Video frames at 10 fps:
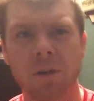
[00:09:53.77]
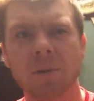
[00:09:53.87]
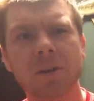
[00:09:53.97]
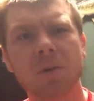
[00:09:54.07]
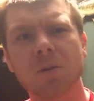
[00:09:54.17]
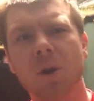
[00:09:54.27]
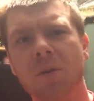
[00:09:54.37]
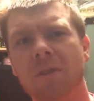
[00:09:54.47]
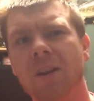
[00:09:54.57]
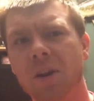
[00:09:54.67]
I really don't go
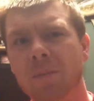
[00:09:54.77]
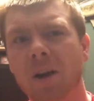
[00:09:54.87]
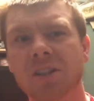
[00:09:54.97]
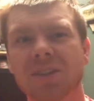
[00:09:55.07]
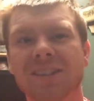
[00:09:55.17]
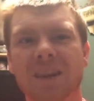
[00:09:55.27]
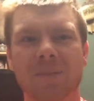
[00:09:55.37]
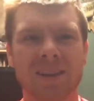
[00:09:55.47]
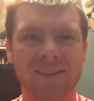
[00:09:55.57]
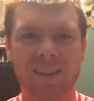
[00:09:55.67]
there very much unless
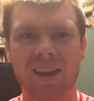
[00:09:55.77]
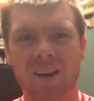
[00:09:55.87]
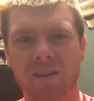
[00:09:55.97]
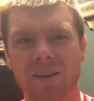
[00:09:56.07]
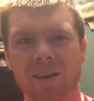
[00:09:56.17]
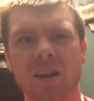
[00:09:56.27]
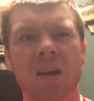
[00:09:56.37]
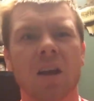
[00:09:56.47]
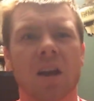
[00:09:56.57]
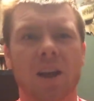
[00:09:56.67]
I'm in the area.
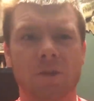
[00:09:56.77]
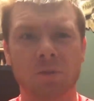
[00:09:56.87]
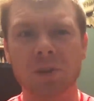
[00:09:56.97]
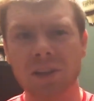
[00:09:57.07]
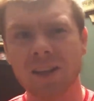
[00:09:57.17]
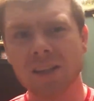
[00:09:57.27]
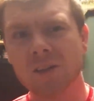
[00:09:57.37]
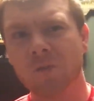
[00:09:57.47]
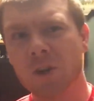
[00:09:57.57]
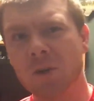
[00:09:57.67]
If you really like
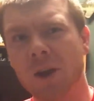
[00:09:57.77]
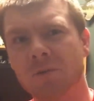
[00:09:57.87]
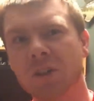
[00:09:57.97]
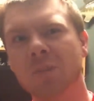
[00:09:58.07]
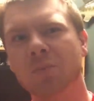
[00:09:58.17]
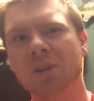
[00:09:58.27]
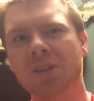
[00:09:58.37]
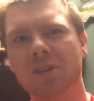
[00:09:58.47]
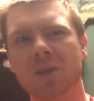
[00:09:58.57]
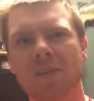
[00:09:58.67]
this video, I'd really
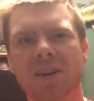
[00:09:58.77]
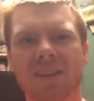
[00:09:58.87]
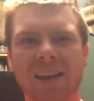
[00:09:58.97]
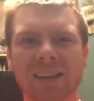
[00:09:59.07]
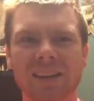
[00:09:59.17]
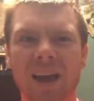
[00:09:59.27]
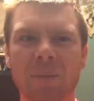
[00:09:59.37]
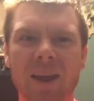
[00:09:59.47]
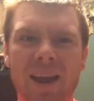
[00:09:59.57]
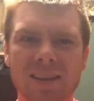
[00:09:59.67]
appreciate you giving a like,
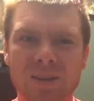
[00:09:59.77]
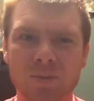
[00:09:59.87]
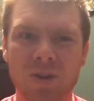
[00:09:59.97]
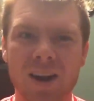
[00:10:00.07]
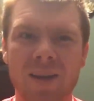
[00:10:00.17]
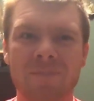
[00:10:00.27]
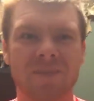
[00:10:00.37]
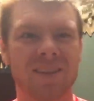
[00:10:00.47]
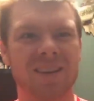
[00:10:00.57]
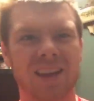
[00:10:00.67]
comment, and subscribe.
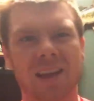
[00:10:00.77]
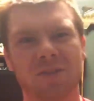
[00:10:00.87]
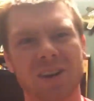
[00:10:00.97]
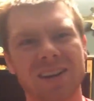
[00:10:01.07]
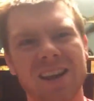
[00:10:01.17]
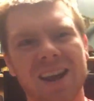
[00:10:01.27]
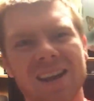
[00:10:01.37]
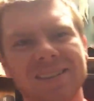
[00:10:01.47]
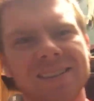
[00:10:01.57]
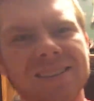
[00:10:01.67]
Have a great day,
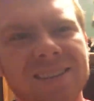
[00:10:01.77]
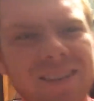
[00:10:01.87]
guys.